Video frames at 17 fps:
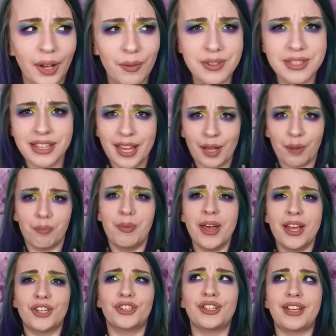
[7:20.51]
I was like,
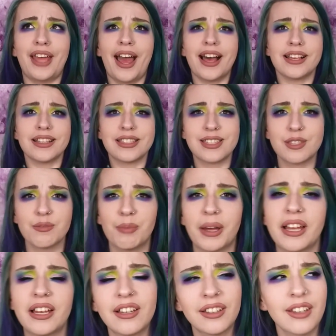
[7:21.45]
bitch, yes.
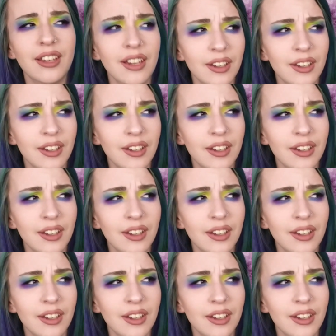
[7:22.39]
But